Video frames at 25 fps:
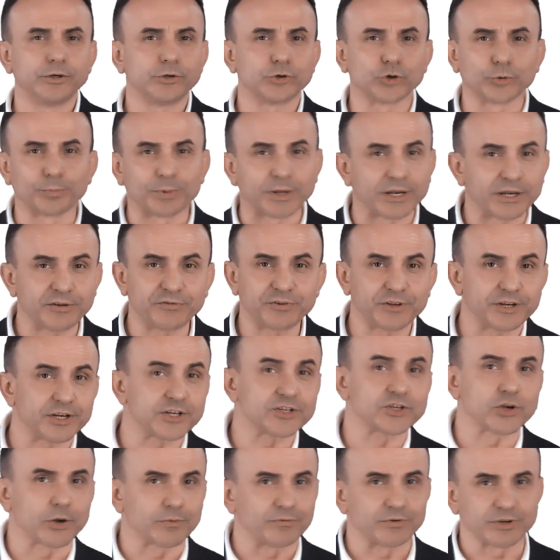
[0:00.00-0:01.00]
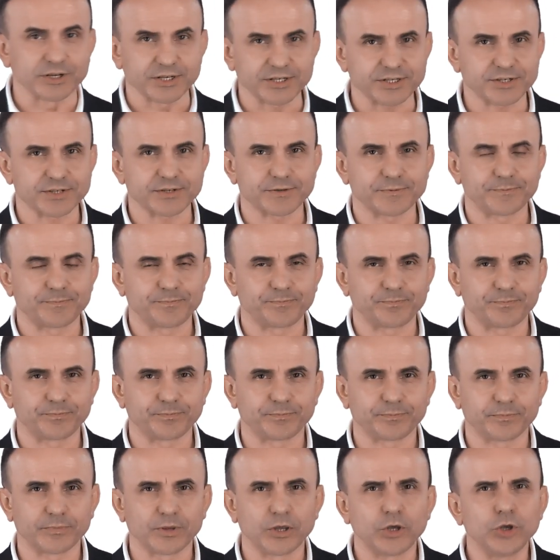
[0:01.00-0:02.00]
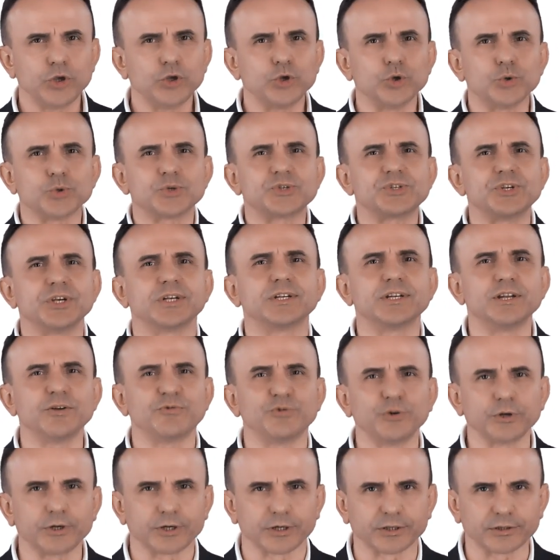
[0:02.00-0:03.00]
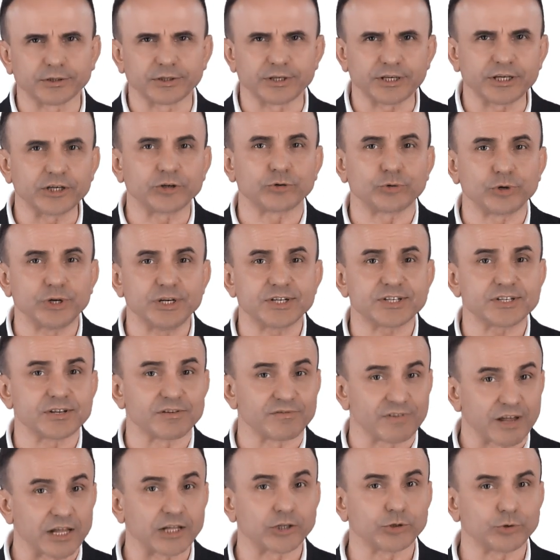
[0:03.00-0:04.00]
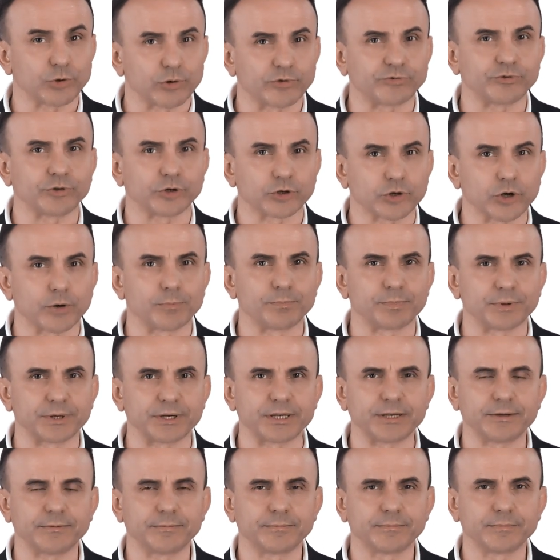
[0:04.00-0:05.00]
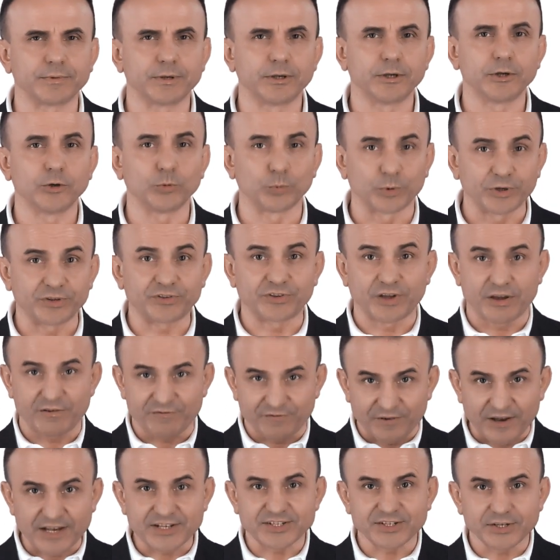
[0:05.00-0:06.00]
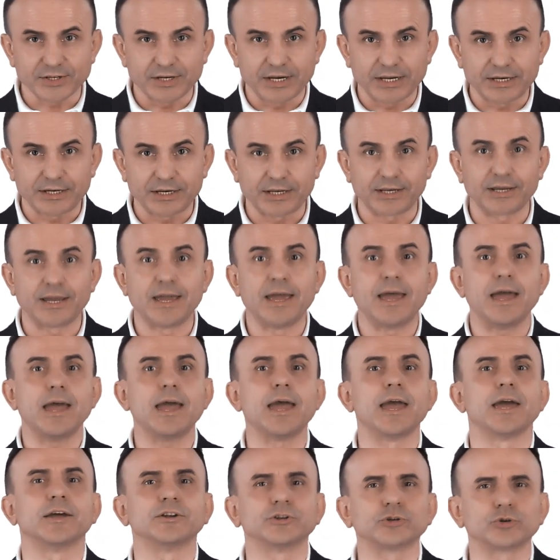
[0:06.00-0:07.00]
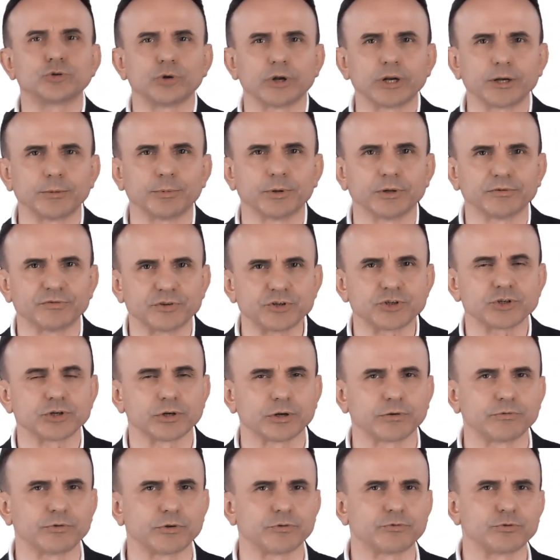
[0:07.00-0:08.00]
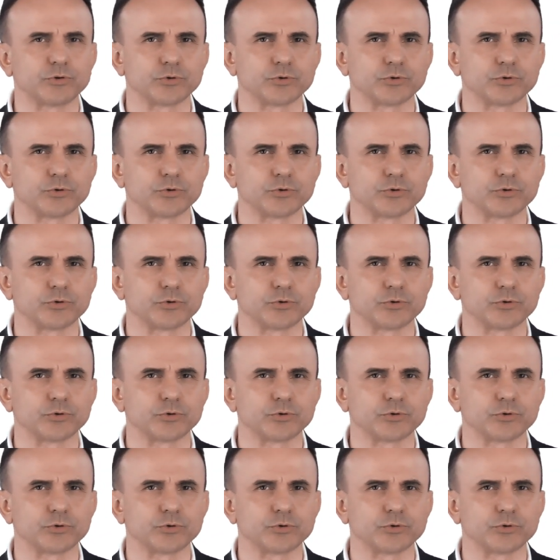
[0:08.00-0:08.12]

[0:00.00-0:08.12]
Your benefit is obvious. You significantly increase the value of your company with a fascinating and credible vision of your